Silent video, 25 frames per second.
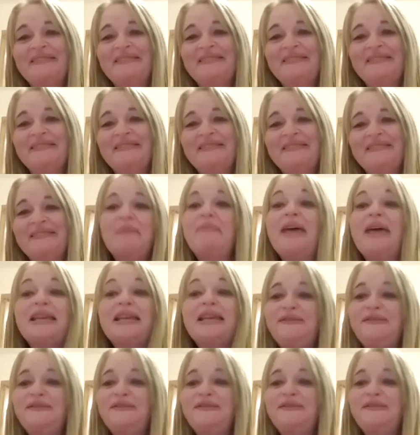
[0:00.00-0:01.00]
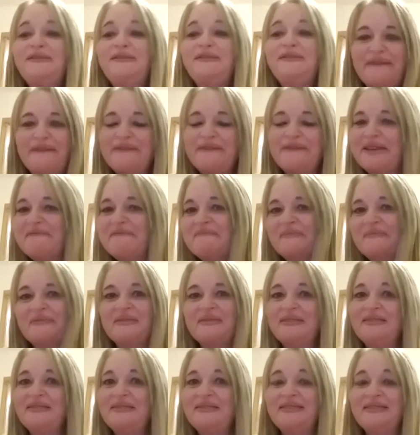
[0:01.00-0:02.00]
It's the best feeling ever.
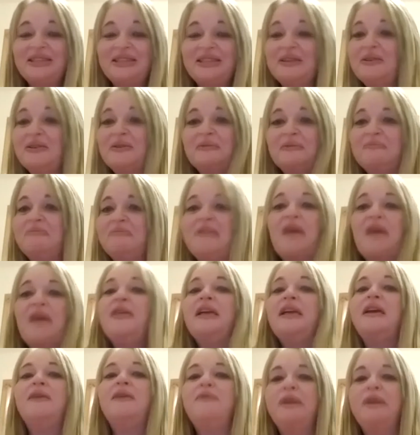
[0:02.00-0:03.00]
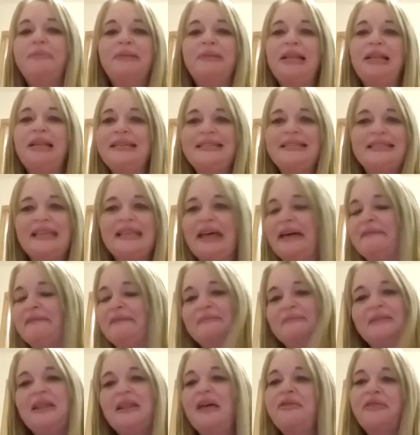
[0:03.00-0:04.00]
So nothing can that.
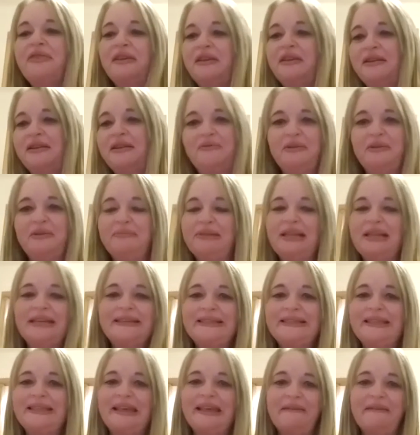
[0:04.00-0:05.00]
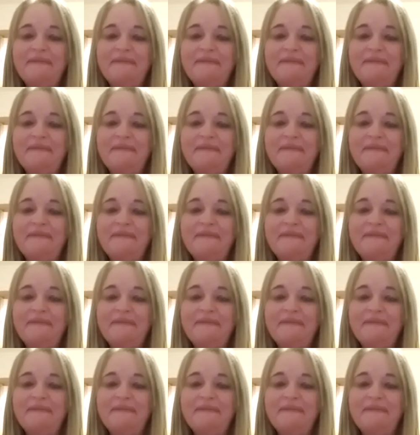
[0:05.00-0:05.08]
Nothing can replace that.